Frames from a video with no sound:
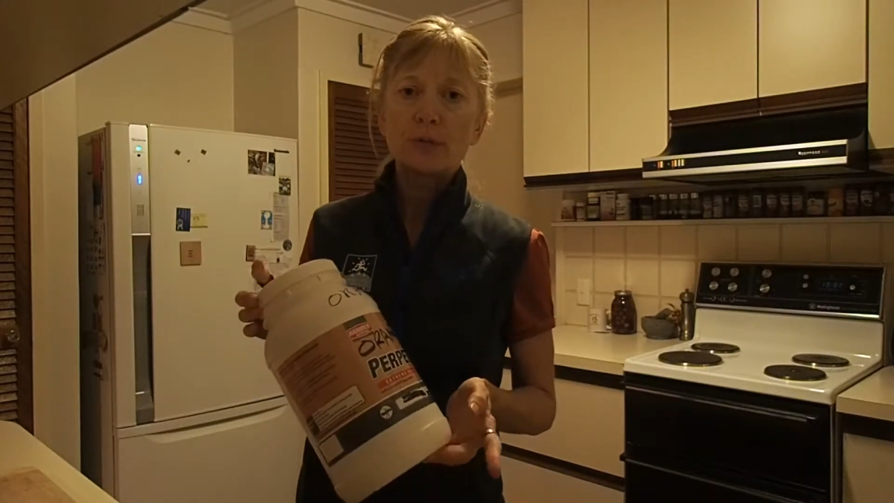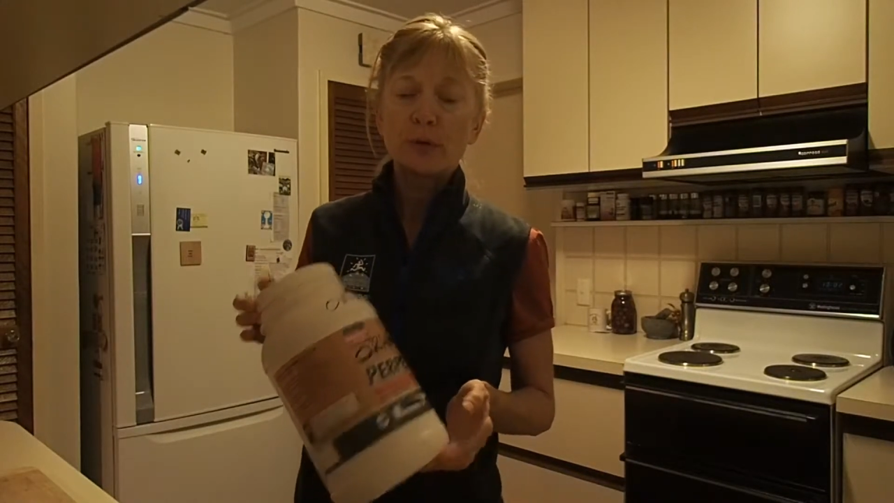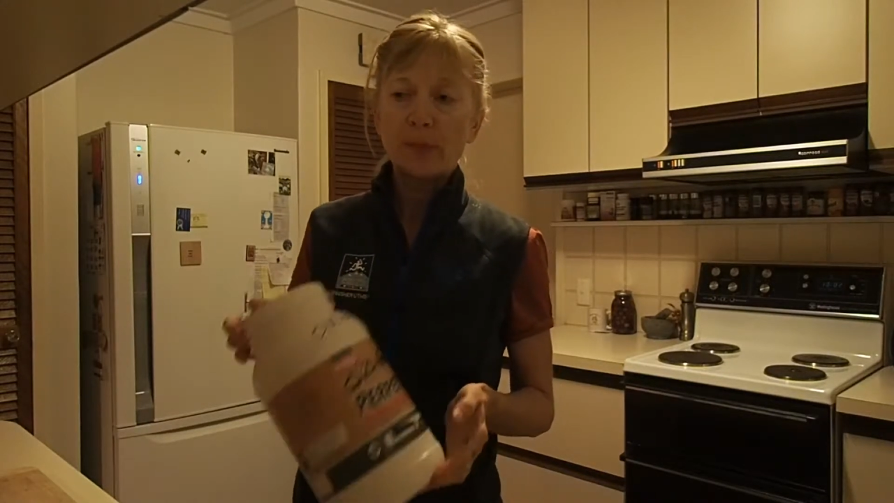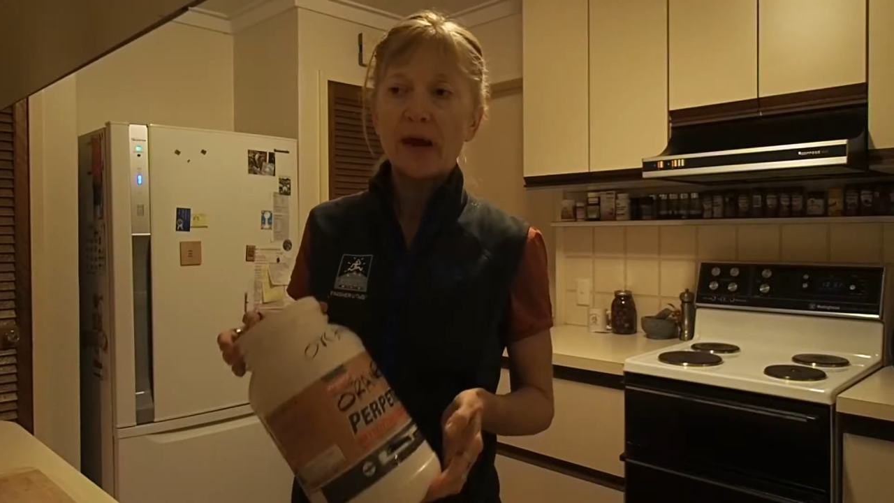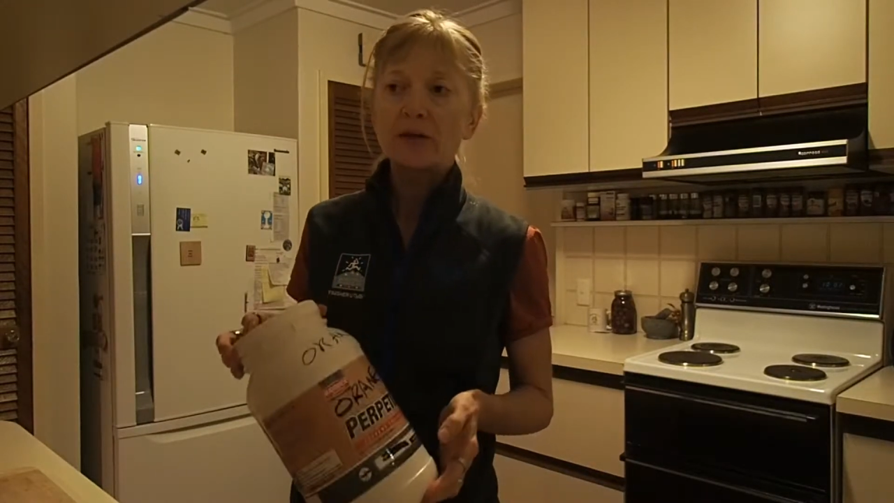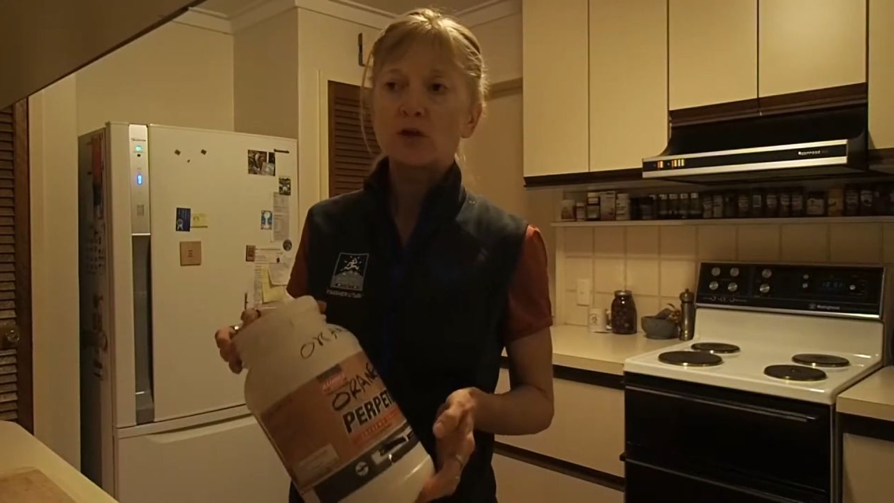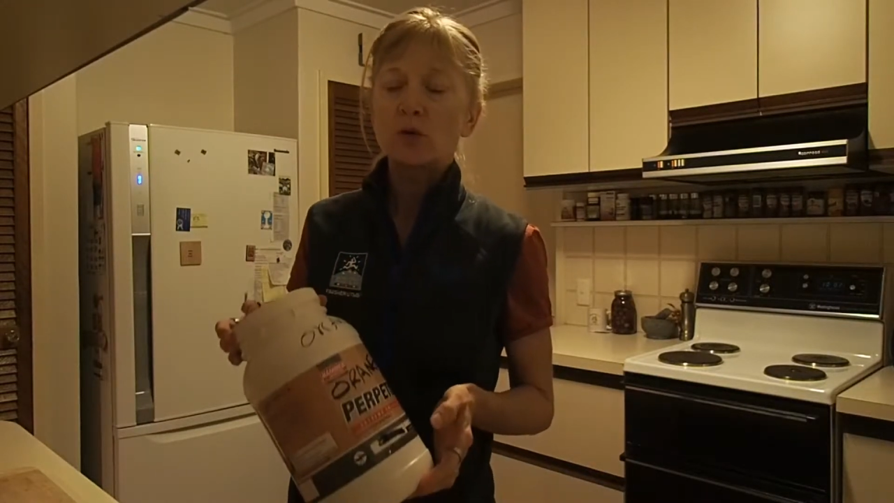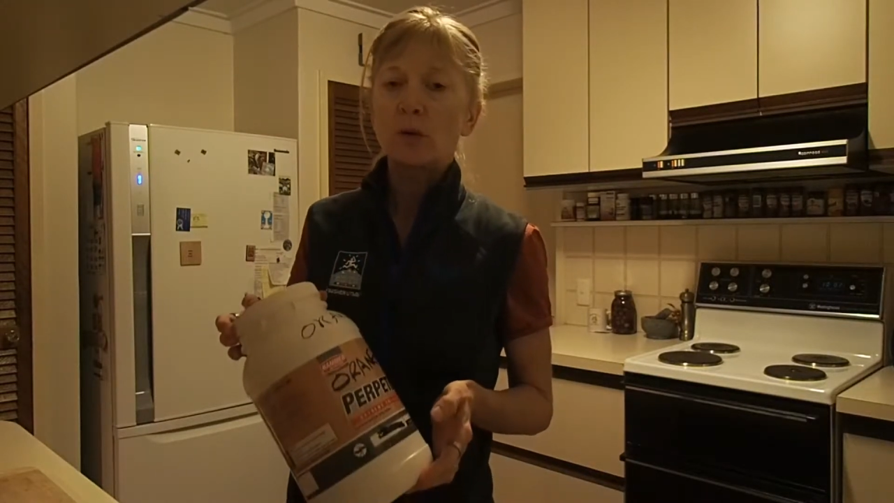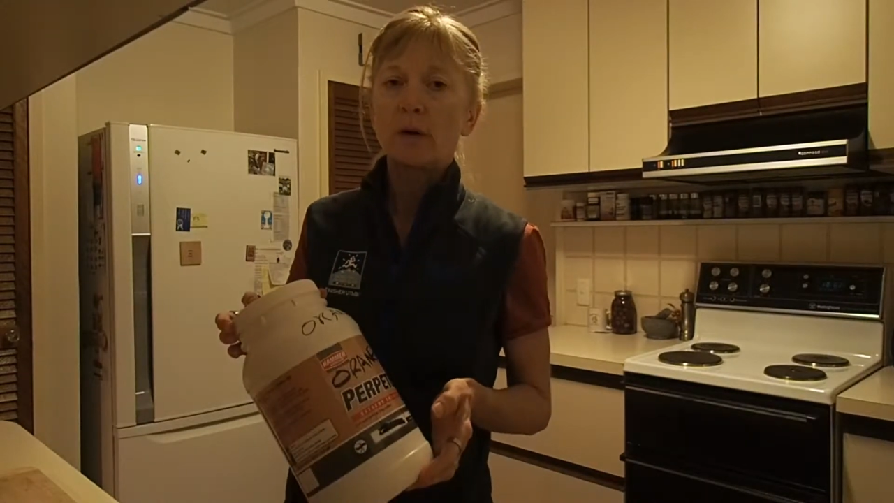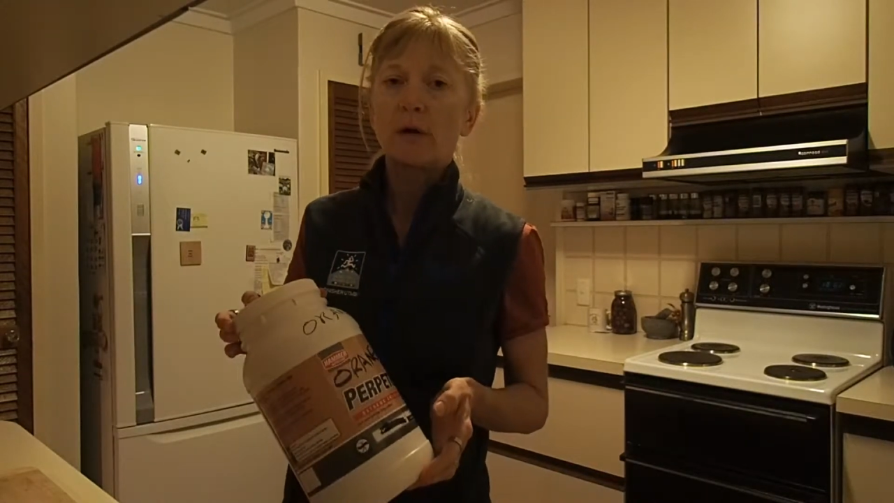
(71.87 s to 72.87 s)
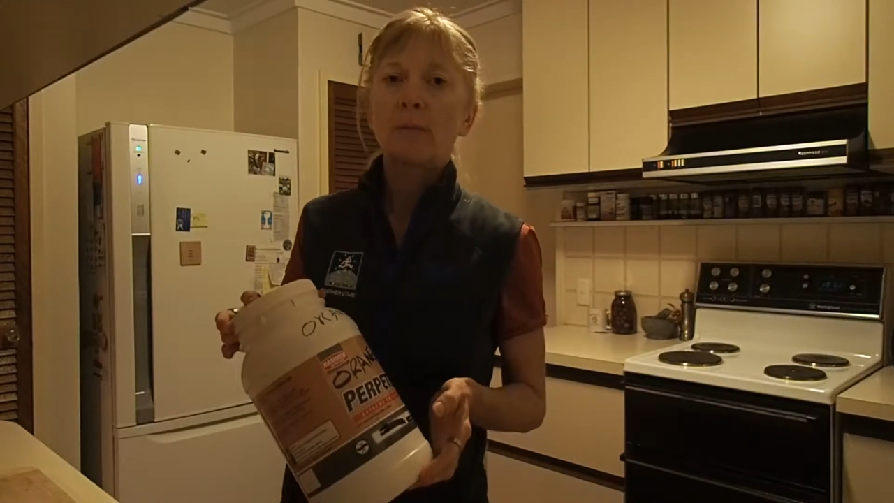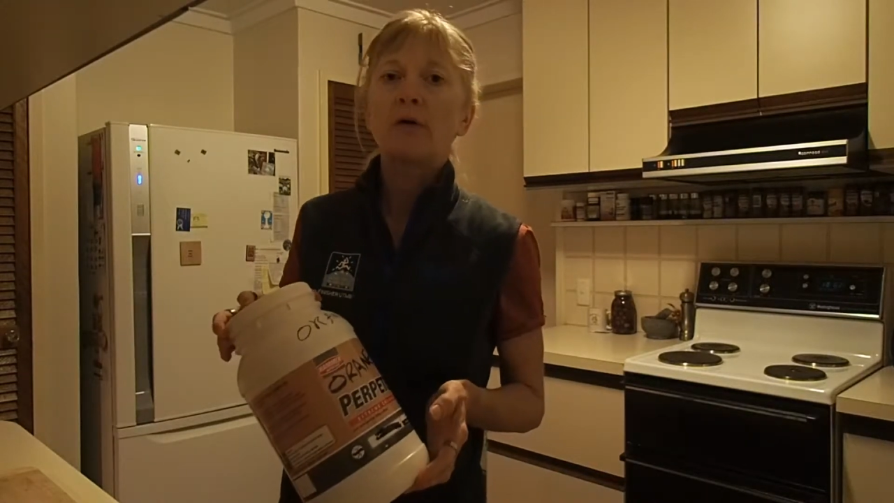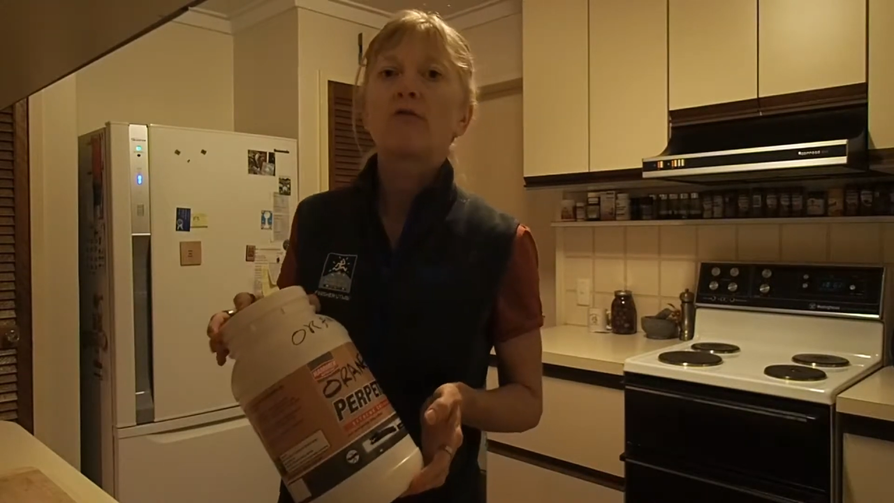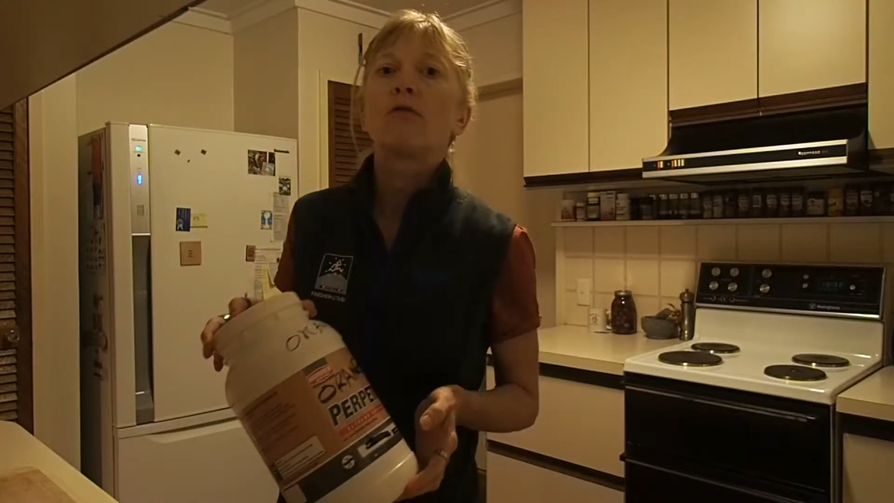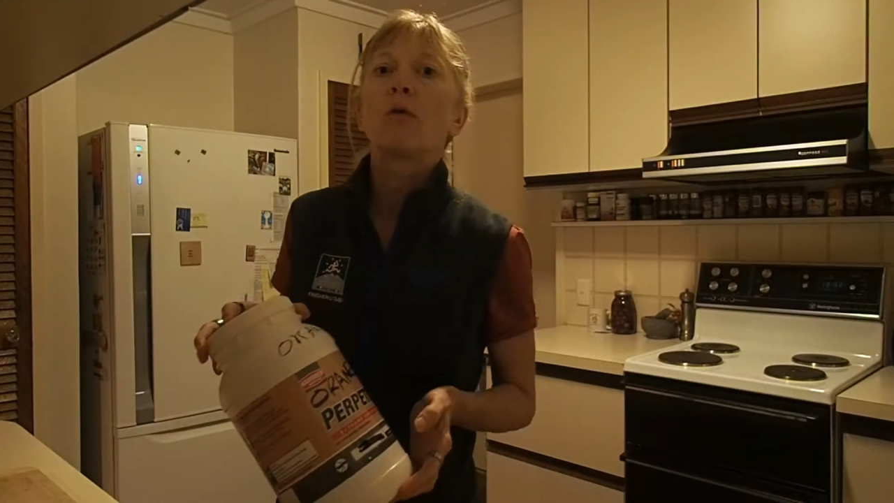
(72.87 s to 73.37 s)

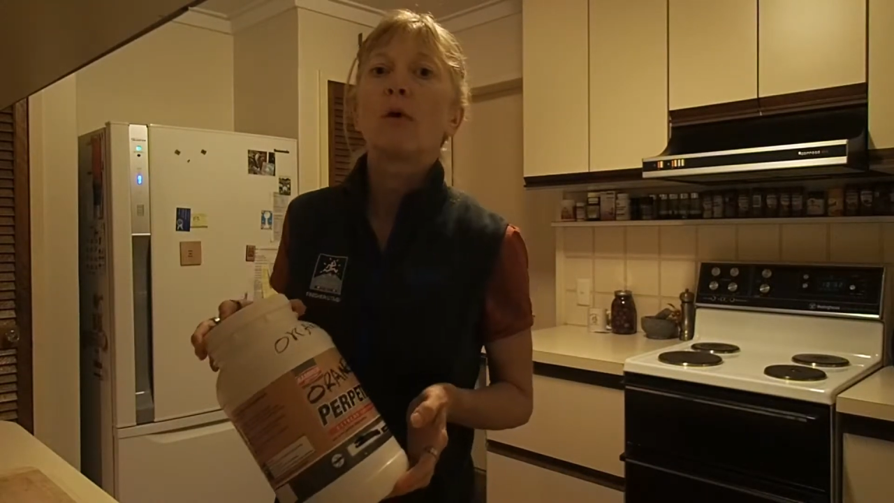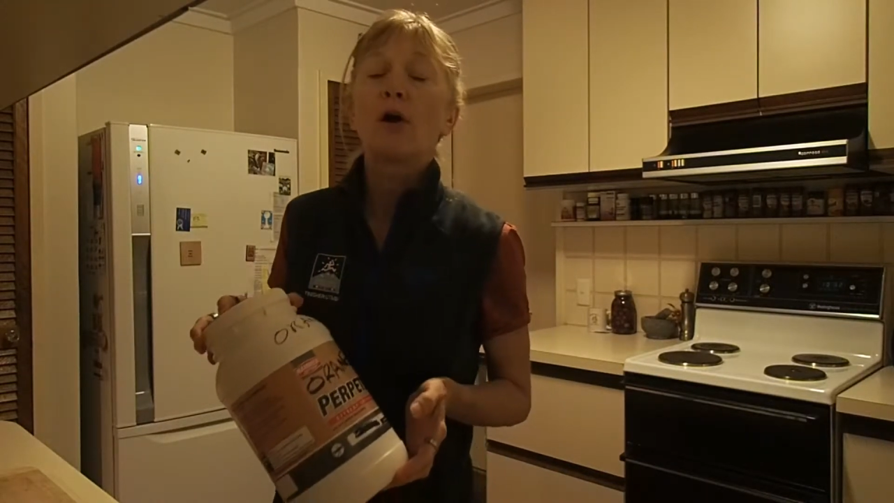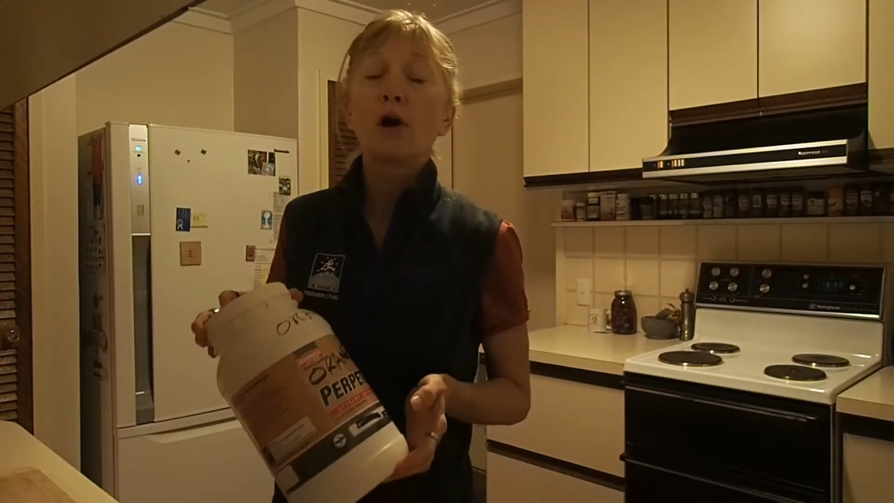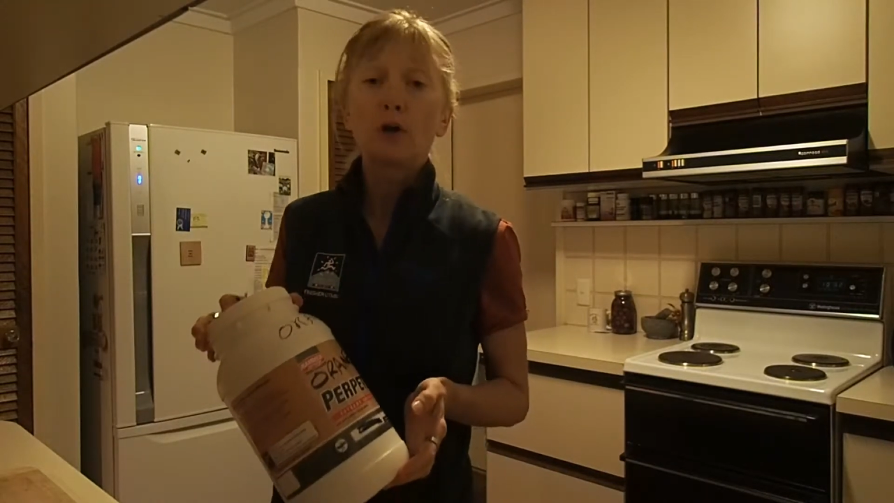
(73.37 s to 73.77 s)
Perpetuem for a